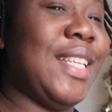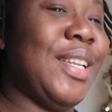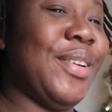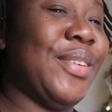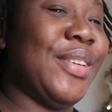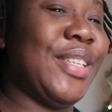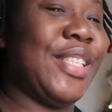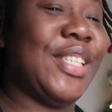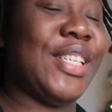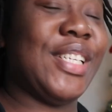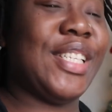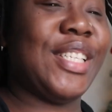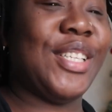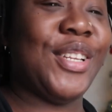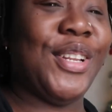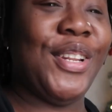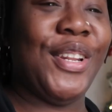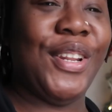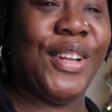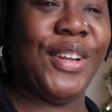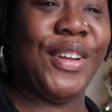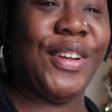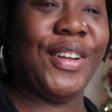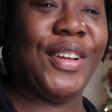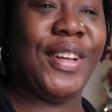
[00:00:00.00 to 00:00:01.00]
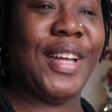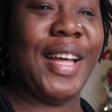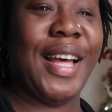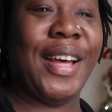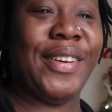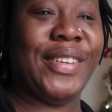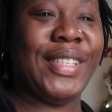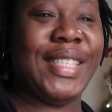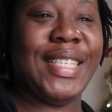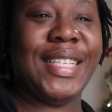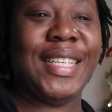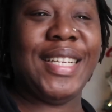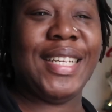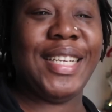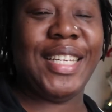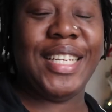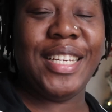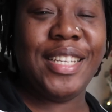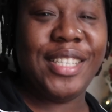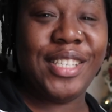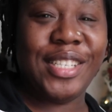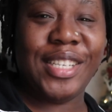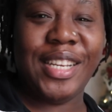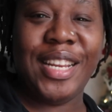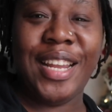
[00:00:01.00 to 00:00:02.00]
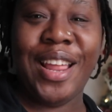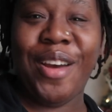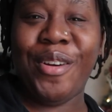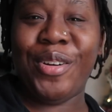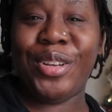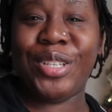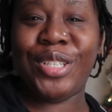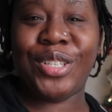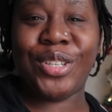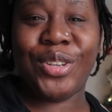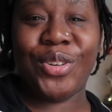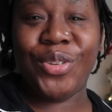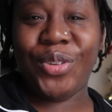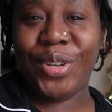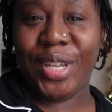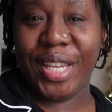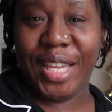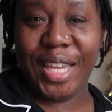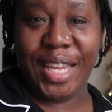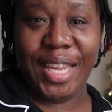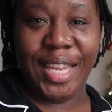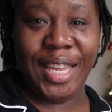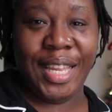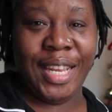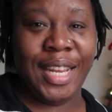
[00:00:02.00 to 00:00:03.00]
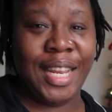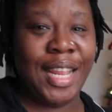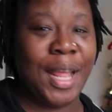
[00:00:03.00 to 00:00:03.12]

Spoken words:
was just a lot. I was in the kitchen, I was cooking,